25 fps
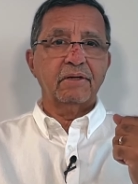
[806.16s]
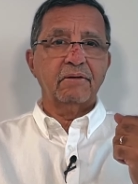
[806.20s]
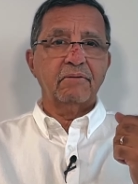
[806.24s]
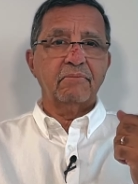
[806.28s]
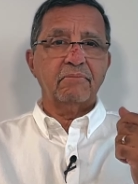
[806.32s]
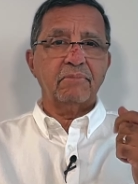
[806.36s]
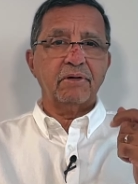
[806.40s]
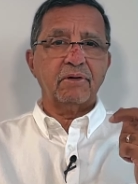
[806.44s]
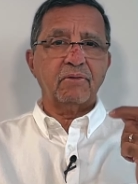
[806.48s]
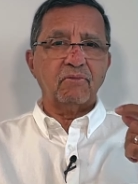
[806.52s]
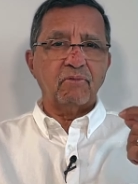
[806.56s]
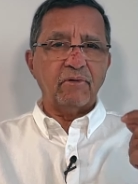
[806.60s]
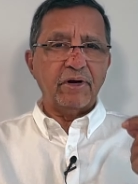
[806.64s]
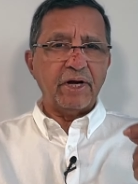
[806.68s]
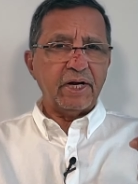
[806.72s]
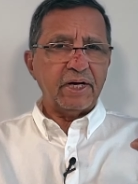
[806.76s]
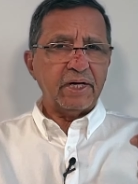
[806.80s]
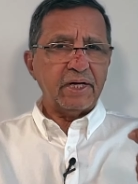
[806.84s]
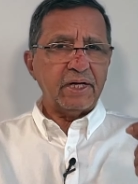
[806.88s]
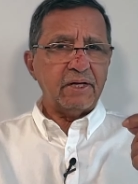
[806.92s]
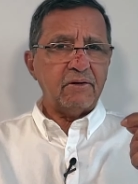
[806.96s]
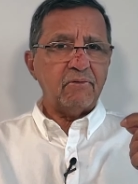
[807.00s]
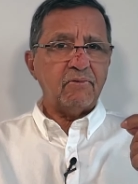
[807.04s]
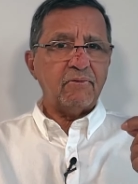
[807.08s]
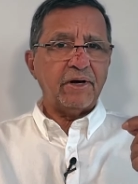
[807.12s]
But where
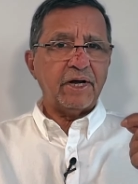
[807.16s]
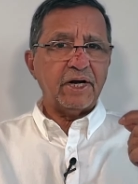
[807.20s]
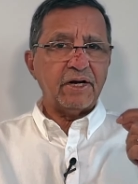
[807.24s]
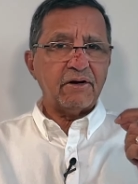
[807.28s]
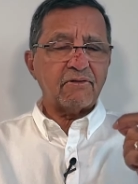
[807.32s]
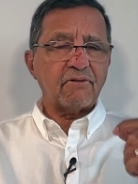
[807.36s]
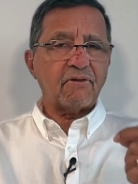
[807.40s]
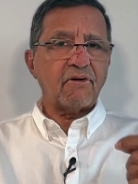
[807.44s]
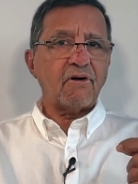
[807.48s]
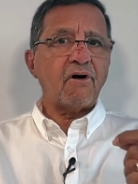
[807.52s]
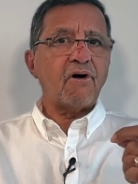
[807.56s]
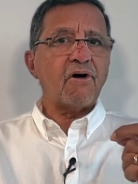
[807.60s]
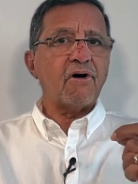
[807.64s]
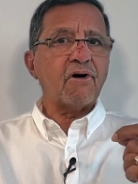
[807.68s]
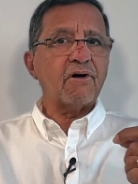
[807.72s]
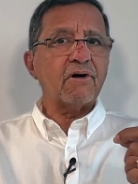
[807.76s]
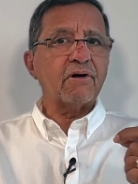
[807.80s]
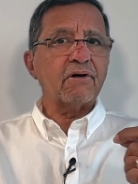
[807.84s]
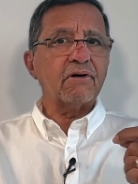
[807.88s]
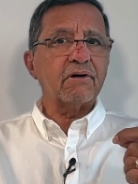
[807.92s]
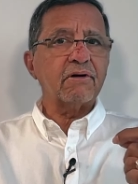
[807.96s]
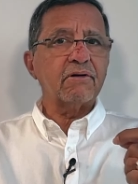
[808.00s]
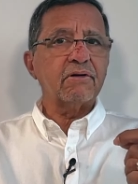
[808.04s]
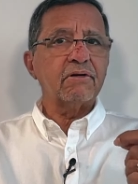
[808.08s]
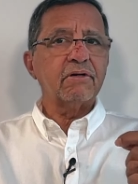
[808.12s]
he went
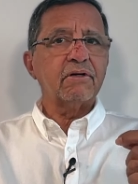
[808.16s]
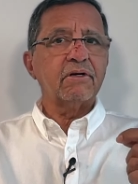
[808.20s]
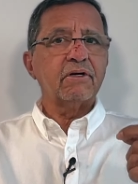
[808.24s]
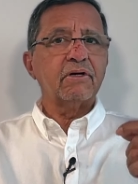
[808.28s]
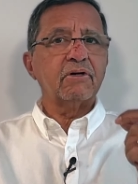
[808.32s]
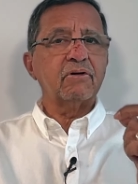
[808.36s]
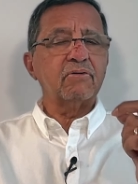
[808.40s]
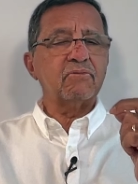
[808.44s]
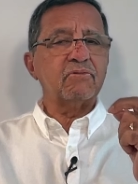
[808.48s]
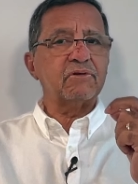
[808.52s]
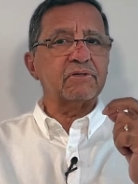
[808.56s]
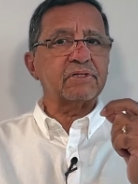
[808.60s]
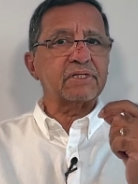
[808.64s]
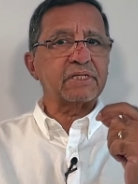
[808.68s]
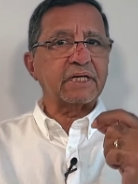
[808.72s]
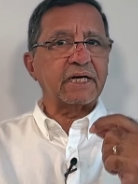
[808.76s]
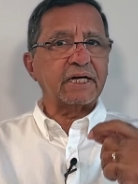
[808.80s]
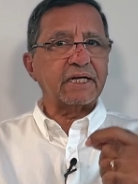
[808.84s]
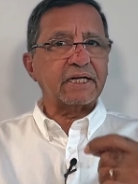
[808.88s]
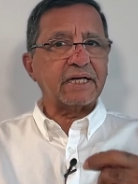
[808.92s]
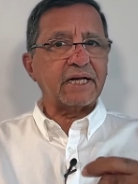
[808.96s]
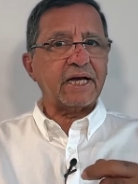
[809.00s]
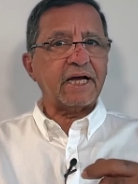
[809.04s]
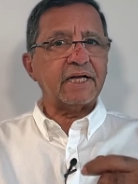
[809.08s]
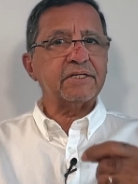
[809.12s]
wrong was
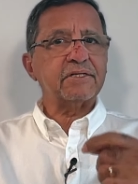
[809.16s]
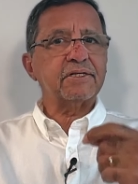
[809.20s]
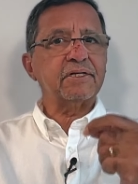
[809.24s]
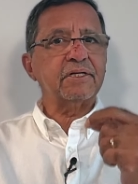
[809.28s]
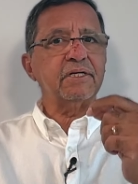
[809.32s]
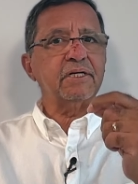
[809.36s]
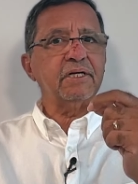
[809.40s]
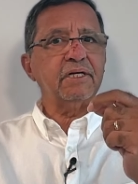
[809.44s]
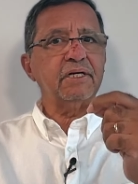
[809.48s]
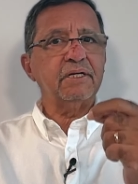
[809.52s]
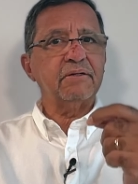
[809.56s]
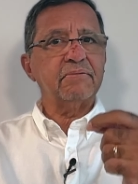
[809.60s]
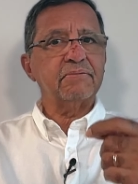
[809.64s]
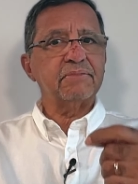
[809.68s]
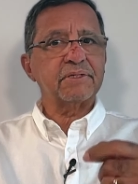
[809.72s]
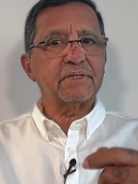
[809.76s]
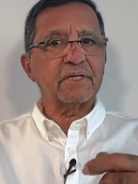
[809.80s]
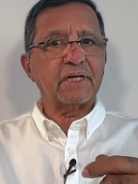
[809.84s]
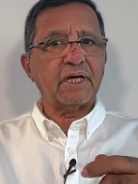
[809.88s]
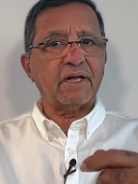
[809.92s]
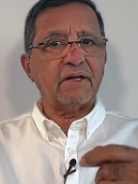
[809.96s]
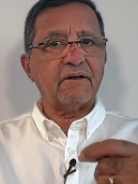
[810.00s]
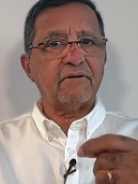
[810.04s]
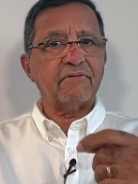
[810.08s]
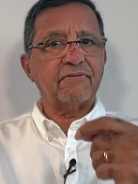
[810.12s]
attaching
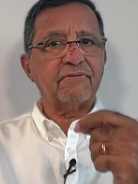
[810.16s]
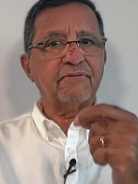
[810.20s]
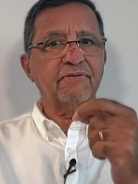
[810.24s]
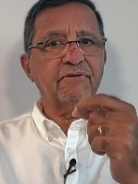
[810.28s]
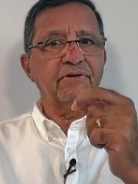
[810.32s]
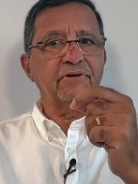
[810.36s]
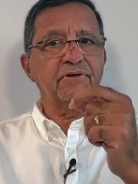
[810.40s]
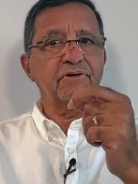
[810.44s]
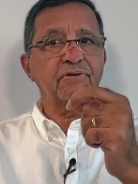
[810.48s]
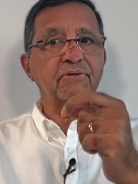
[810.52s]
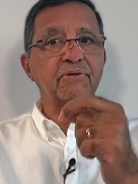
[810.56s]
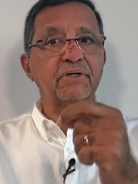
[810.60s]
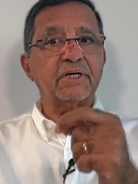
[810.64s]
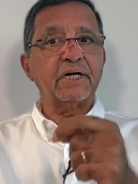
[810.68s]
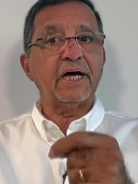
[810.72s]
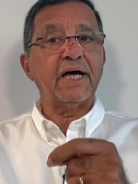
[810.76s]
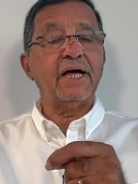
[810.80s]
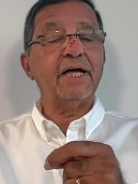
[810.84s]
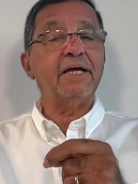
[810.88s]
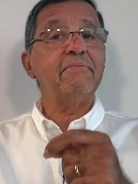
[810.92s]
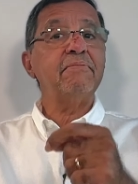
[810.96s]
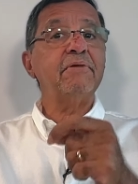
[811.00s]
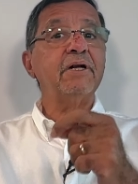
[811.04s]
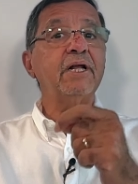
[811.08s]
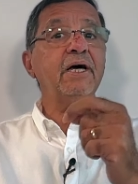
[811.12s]
himself to
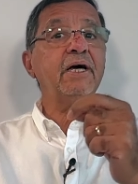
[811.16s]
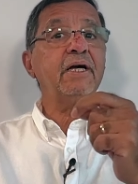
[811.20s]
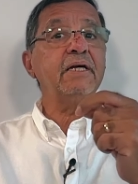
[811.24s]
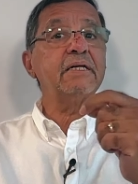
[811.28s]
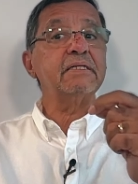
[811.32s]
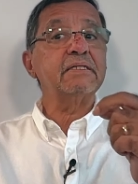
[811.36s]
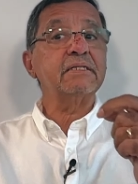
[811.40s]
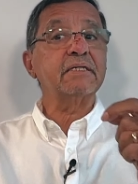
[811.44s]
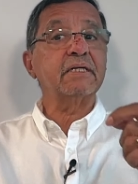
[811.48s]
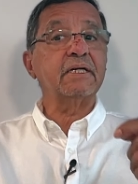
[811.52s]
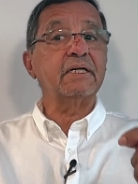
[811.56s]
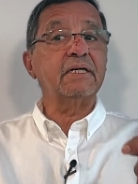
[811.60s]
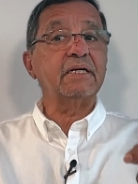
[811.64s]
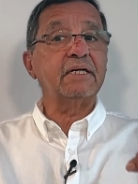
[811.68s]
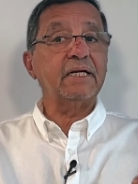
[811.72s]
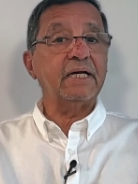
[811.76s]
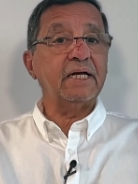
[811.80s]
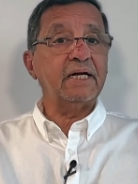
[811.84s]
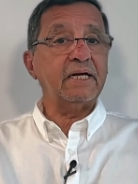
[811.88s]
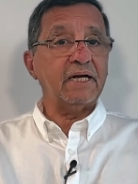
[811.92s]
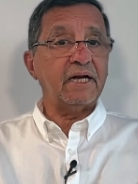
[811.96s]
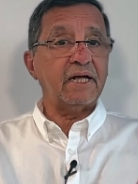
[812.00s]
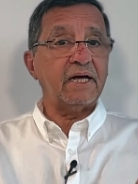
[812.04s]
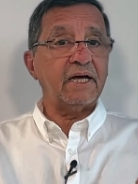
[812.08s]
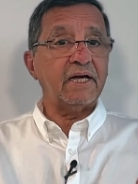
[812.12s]
timelines and
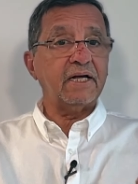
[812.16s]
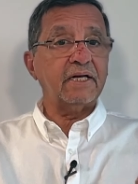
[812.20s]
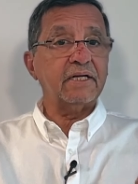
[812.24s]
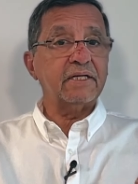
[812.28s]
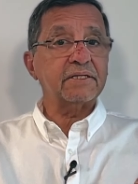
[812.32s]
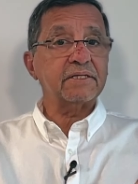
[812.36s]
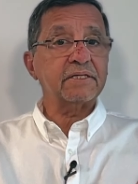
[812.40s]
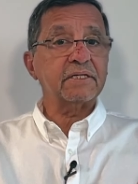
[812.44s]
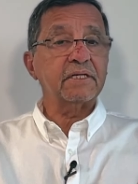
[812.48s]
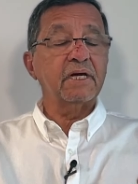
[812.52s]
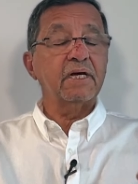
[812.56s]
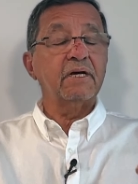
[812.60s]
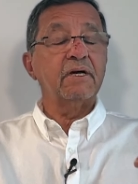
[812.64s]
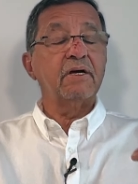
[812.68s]
deadlines